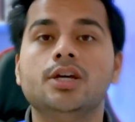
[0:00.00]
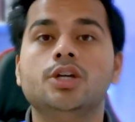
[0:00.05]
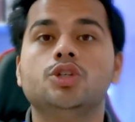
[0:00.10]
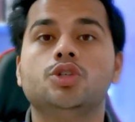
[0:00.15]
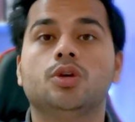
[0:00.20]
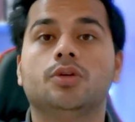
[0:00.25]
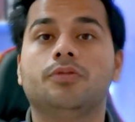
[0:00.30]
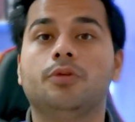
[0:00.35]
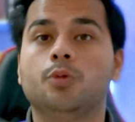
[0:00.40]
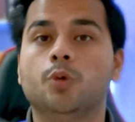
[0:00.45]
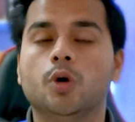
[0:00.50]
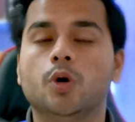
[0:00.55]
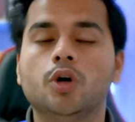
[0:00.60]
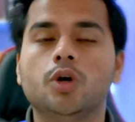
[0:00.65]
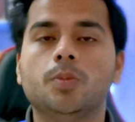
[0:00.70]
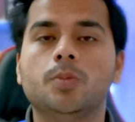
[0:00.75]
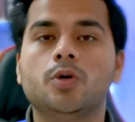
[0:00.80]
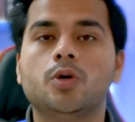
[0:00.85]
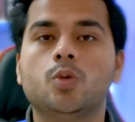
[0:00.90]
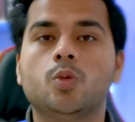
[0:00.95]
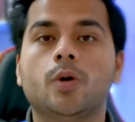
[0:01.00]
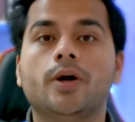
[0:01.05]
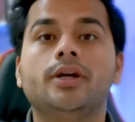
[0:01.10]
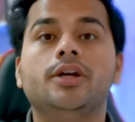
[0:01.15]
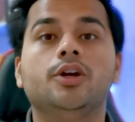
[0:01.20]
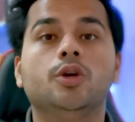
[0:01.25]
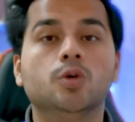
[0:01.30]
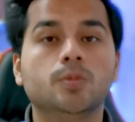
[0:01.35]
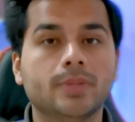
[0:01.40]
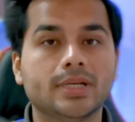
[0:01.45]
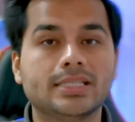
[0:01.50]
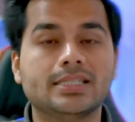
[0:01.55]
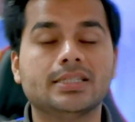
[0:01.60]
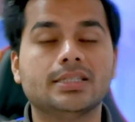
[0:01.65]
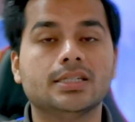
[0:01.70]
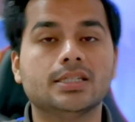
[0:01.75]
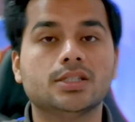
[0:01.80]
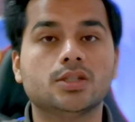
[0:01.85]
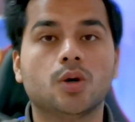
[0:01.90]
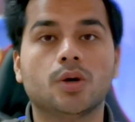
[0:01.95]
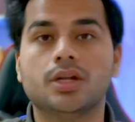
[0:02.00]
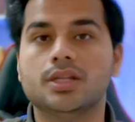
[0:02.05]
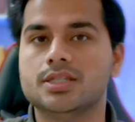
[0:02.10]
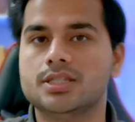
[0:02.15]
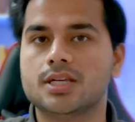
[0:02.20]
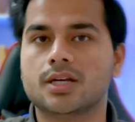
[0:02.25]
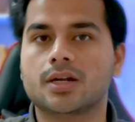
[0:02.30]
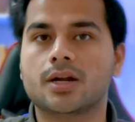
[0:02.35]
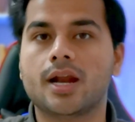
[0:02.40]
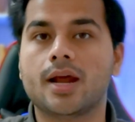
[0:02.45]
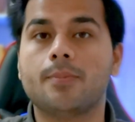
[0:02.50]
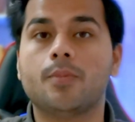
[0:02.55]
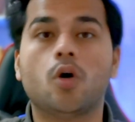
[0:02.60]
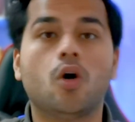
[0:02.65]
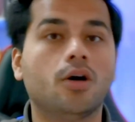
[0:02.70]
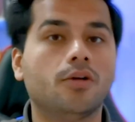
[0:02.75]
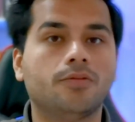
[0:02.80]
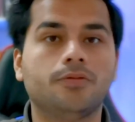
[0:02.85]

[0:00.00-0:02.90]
So if you want to book one, do message us on Instagram or